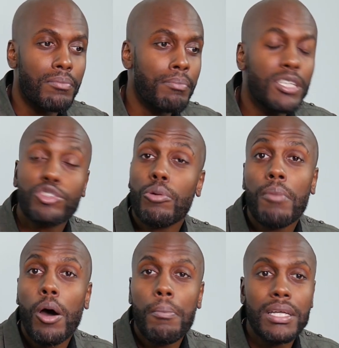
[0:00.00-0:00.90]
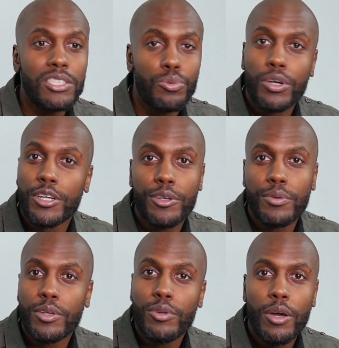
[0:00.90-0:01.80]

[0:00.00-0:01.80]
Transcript: mental moments where you you